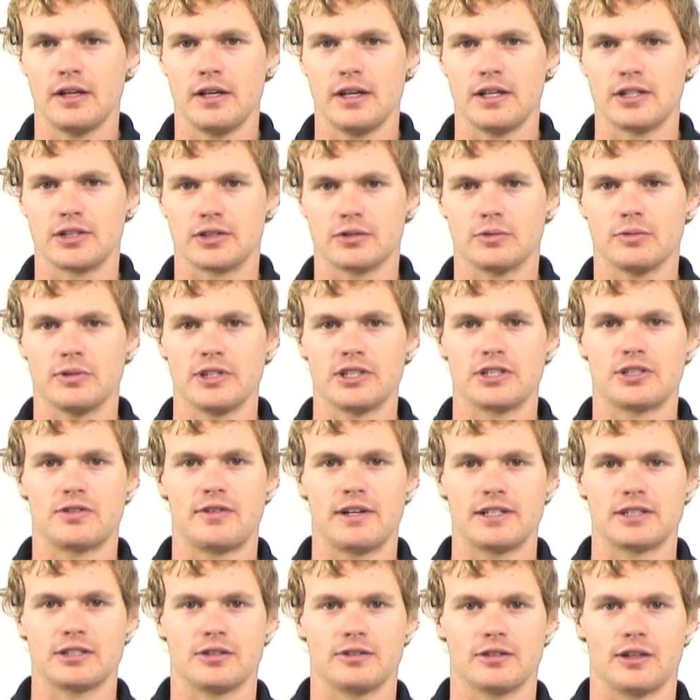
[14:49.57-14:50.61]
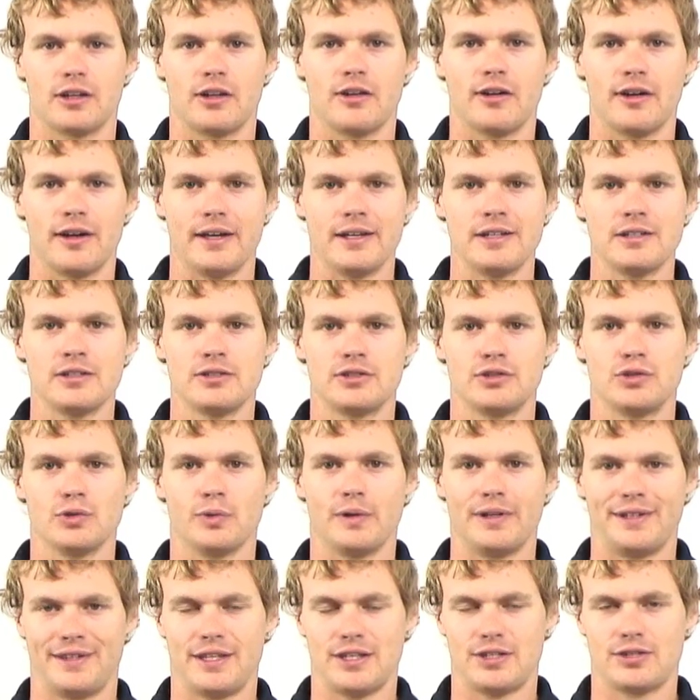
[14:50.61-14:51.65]
is always directed on the line
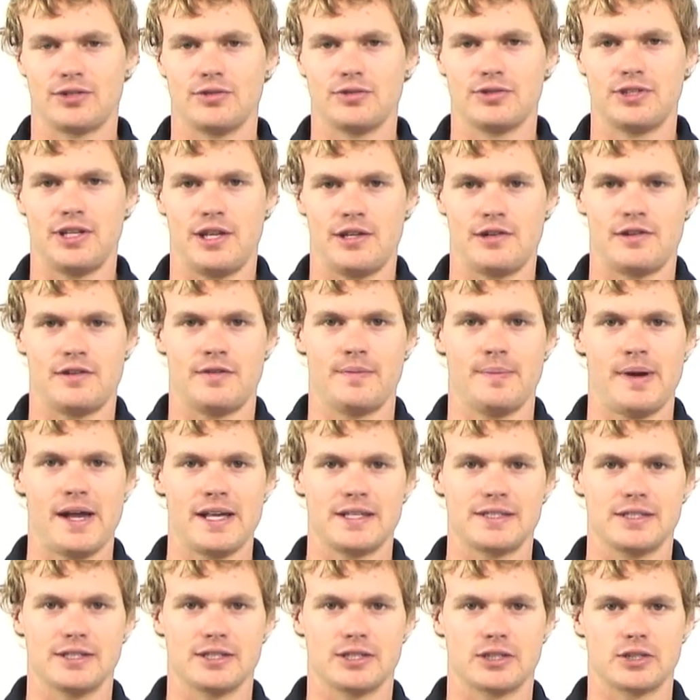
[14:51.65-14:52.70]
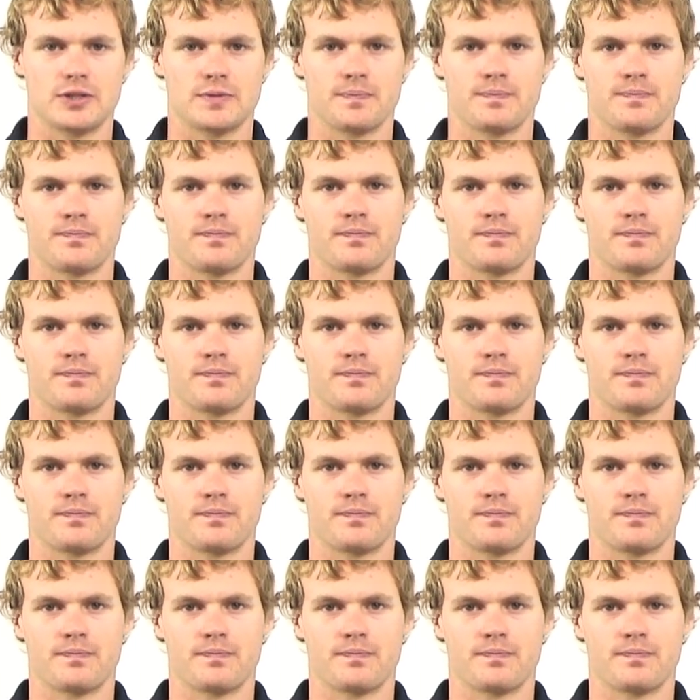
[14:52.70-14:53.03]
joining the two centre of masses.